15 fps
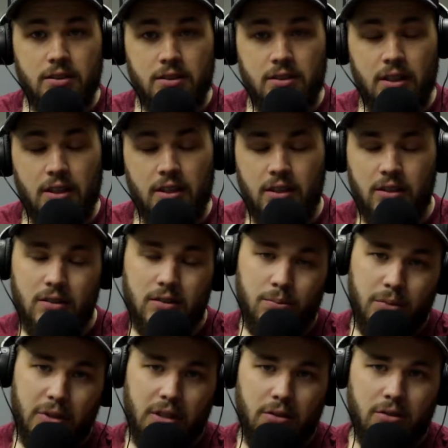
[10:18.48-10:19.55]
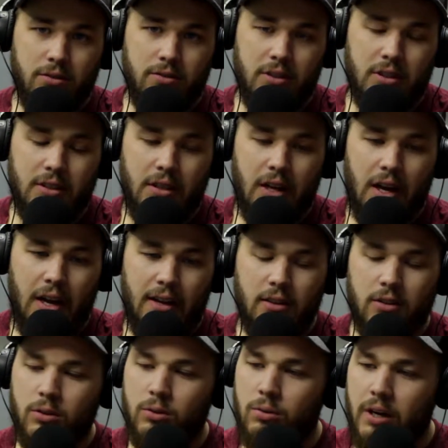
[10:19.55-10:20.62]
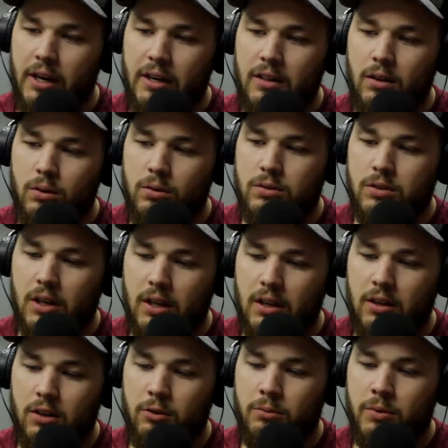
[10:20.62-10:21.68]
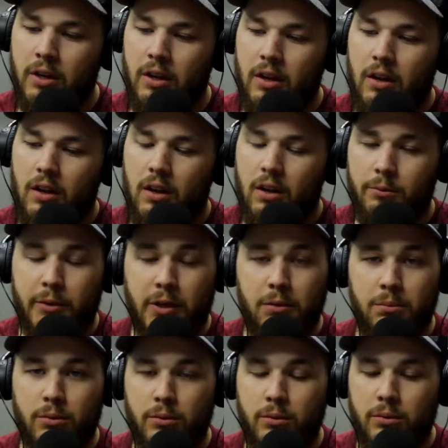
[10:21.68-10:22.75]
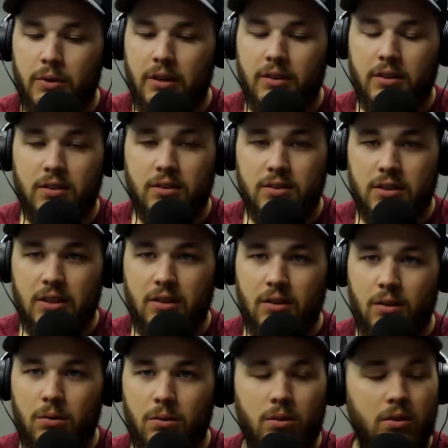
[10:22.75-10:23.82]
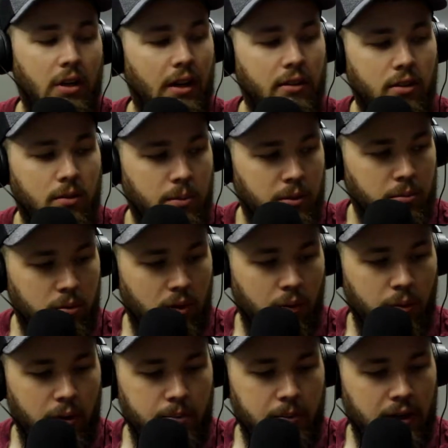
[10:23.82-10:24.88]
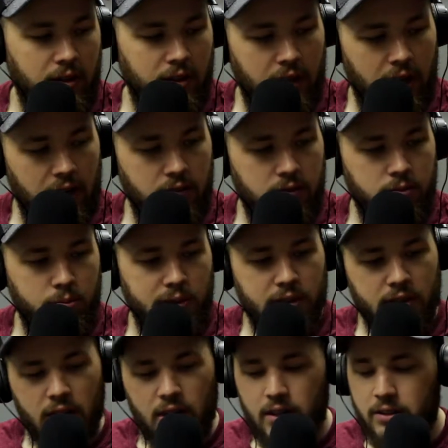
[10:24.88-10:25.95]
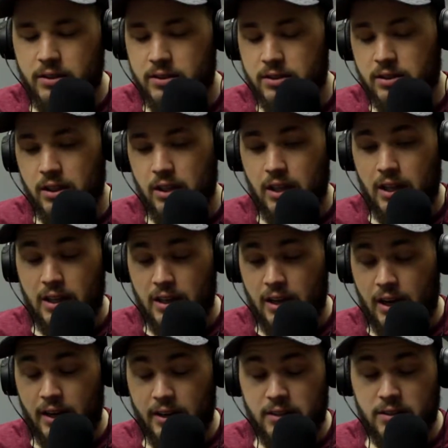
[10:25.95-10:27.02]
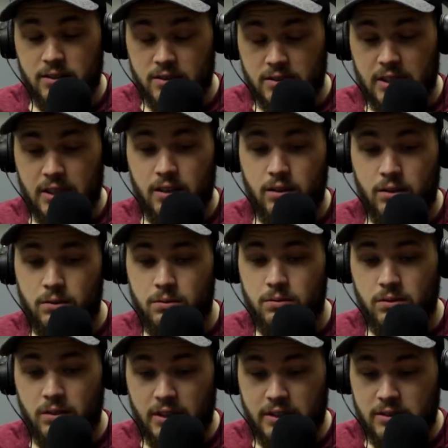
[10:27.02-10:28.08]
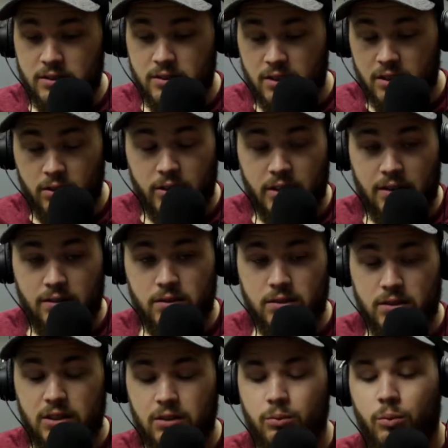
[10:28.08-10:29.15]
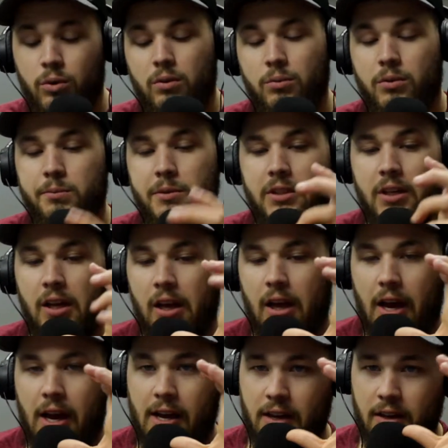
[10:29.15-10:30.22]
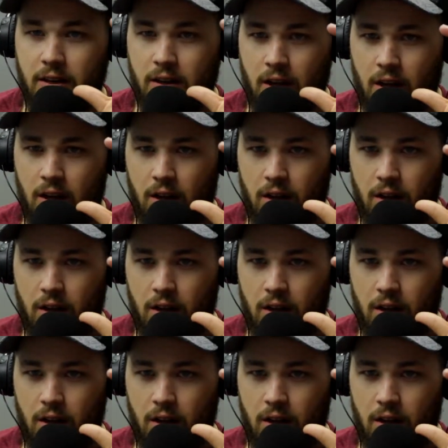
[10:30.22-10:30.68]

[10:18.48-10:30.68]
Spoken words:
to take in. But it was fun. I had a grand old time. People at the casino are not the people I want in my life because I could just tell, like, cigarette after. This one woman had